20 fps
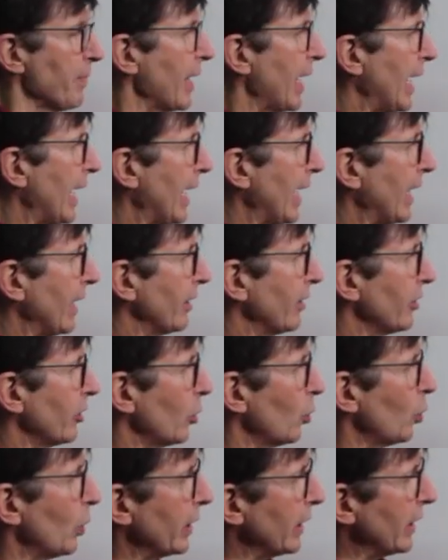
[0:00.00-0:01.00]
and
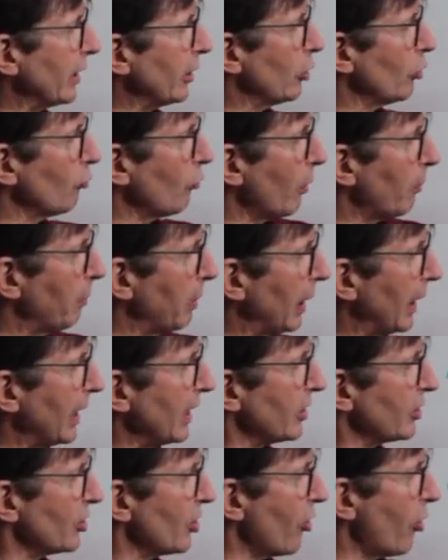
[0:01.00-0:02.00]
we need to
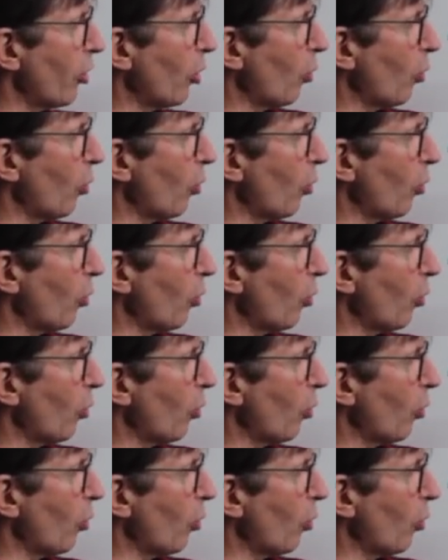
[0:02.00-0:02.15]
replace the